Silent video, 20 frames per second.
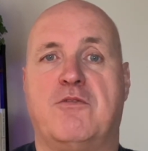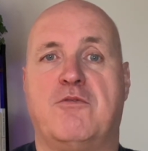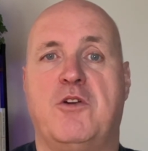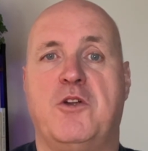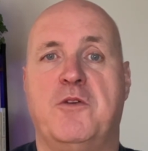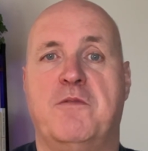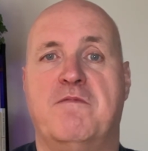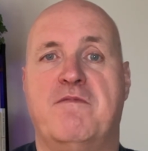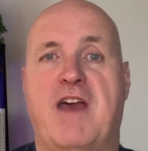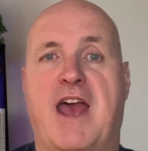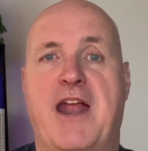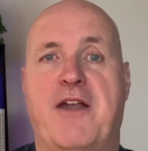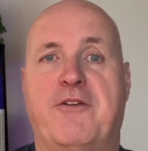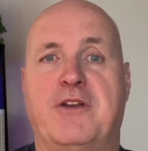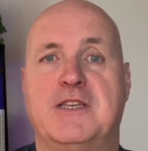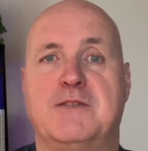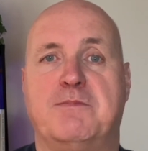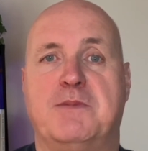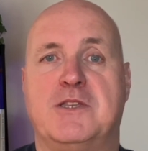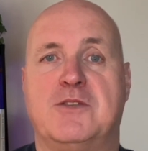room
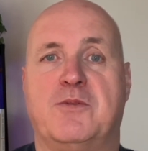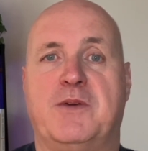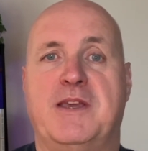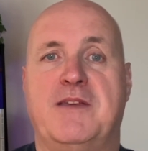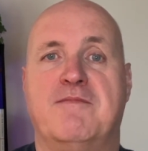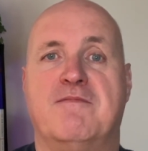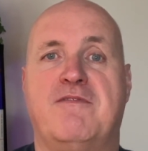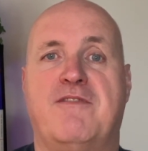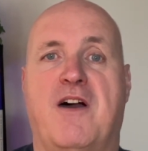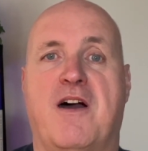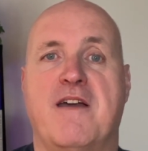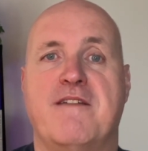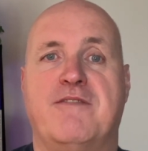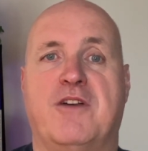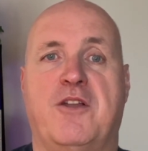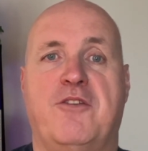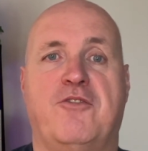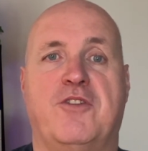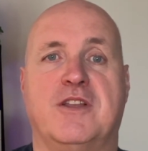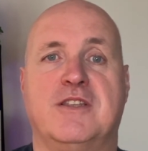varies between
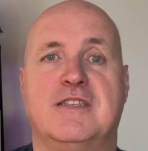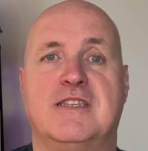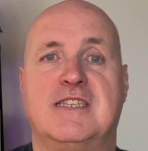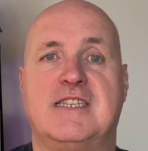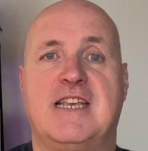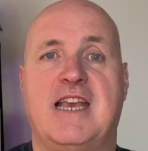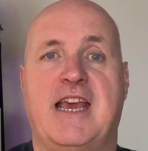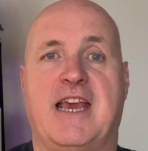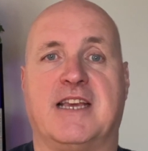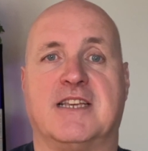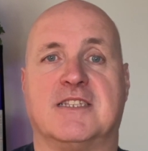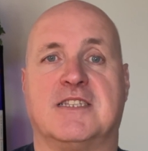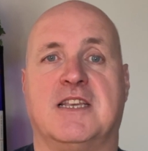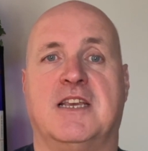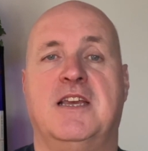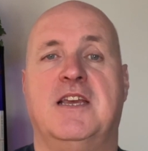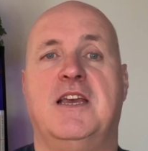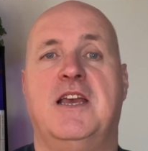506